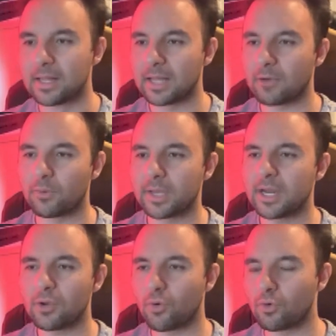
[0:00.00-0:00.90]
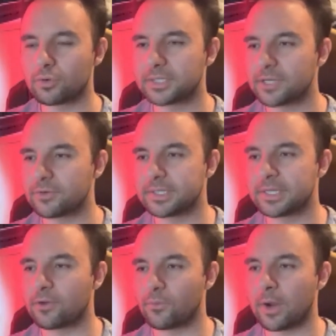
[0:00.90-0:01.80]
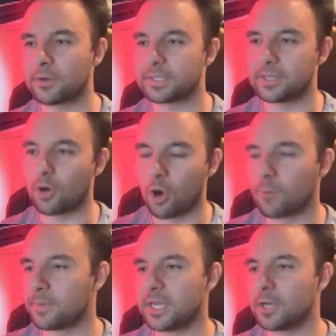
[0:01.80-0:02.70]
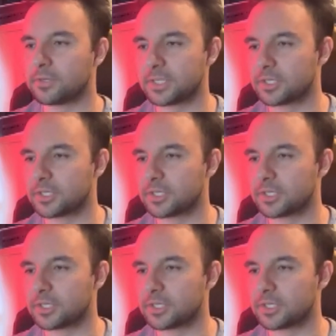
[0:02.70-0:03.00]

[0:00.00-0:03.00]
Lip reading: Like we're getting quarter century secret rares in Arm Neos,